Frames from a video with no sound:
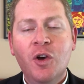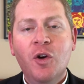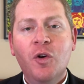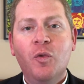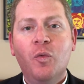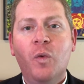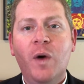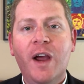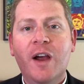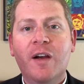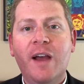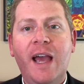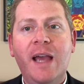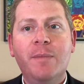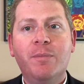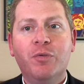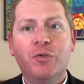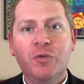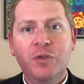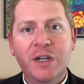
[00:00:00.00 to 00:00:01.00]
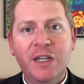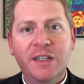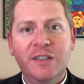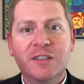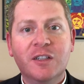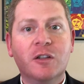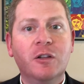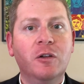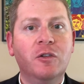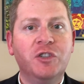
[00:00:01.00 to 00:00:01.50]
where a priest, a
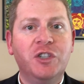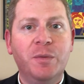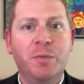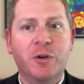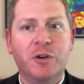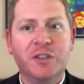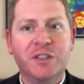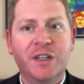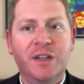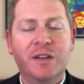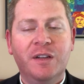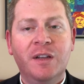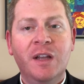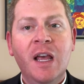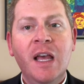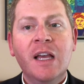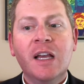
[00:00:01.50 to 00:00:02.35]
clergy person,